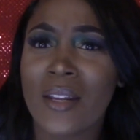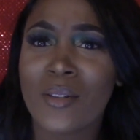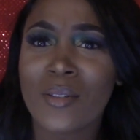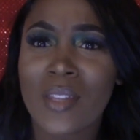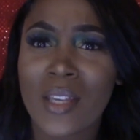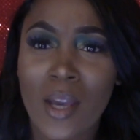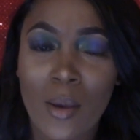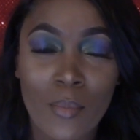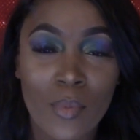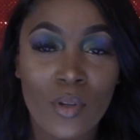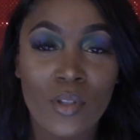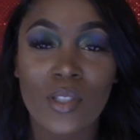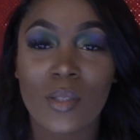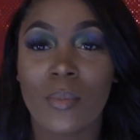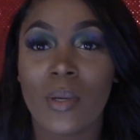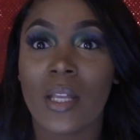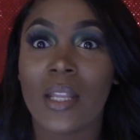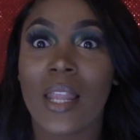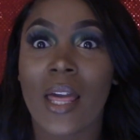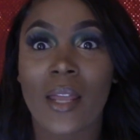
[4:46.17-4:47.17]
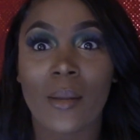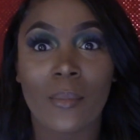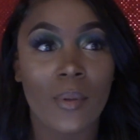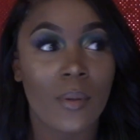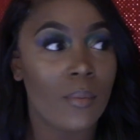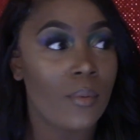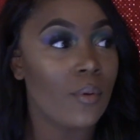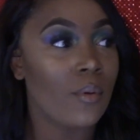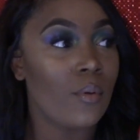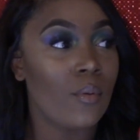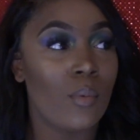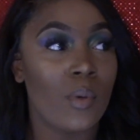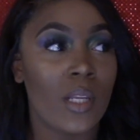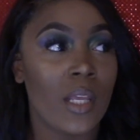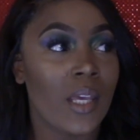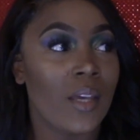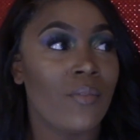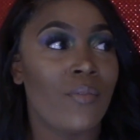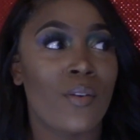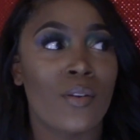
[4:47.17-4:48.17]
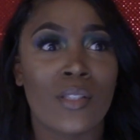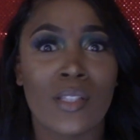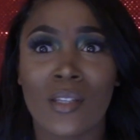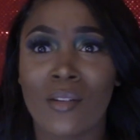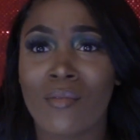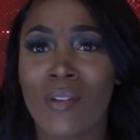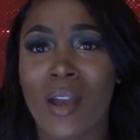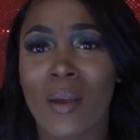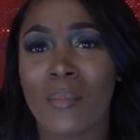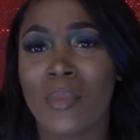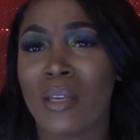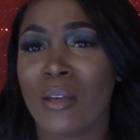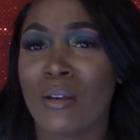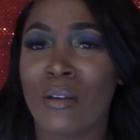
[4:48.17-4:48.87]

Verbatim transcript: I don't think I'm bougie, but a lot of people, when they first get around me,